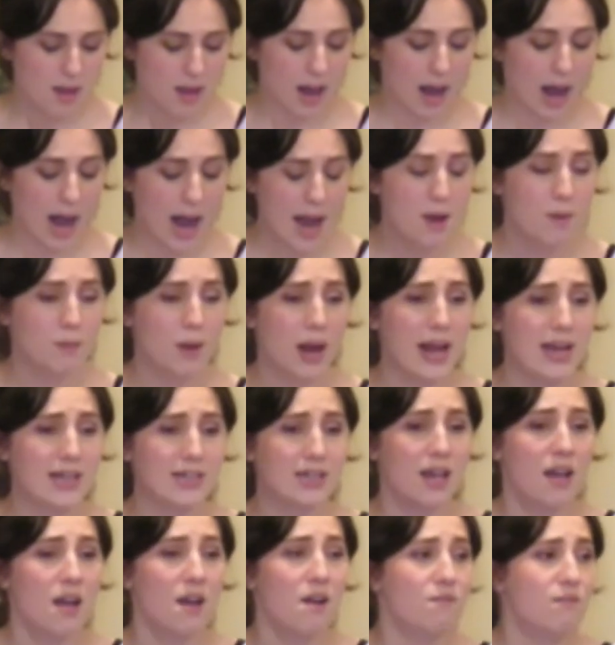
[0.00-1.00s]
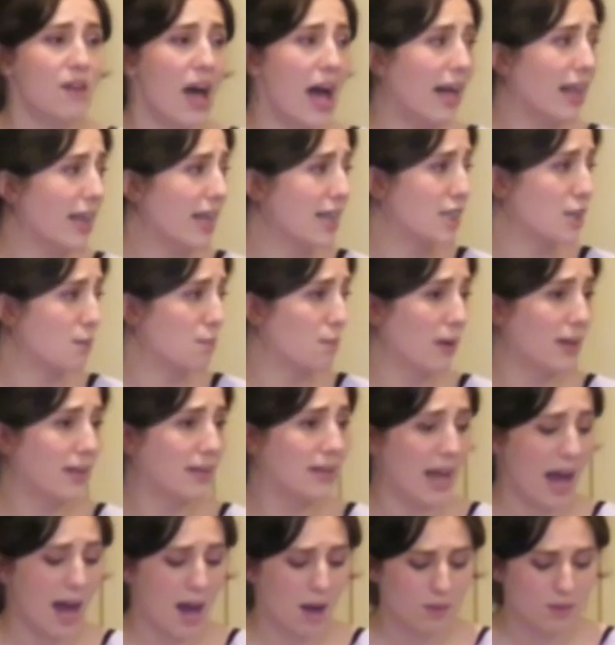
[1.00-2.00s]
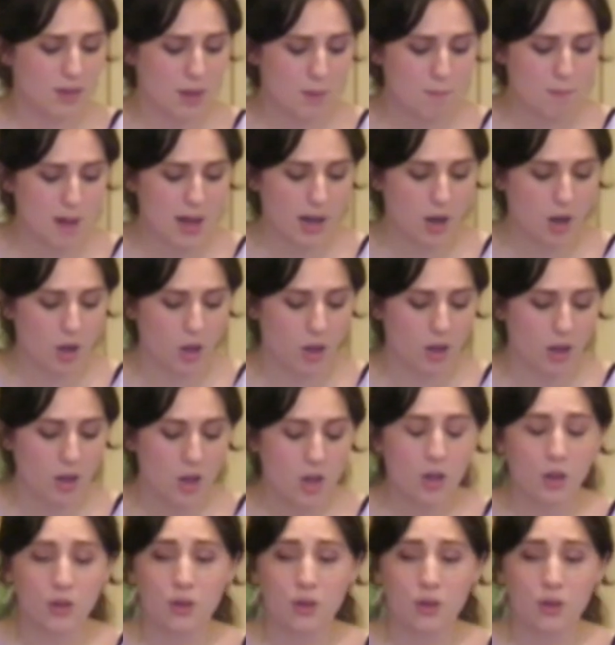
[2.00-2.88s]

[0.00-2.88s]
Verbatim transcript: Highways, valleys split down the middle,